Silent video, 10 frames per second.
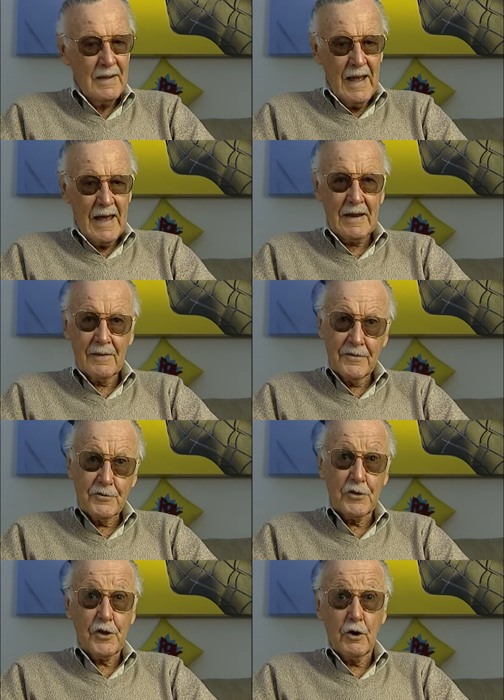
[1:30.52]
And I
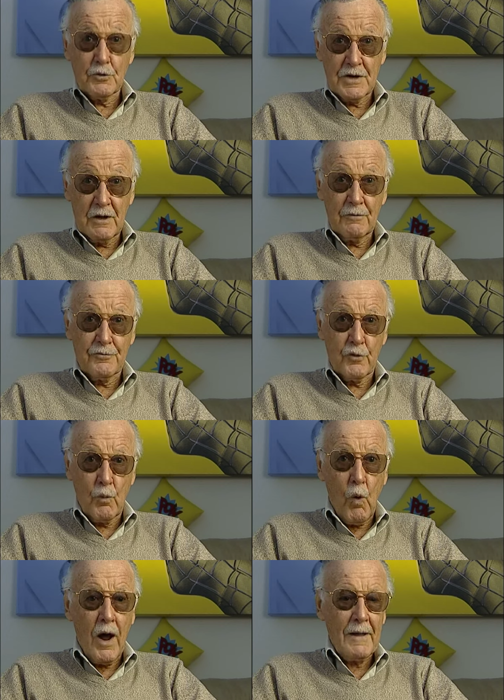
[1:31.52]
lived at the hotel for a
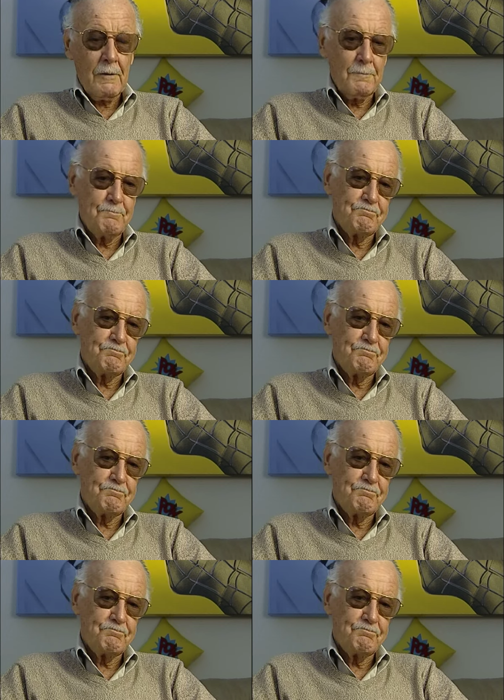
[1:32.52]
while.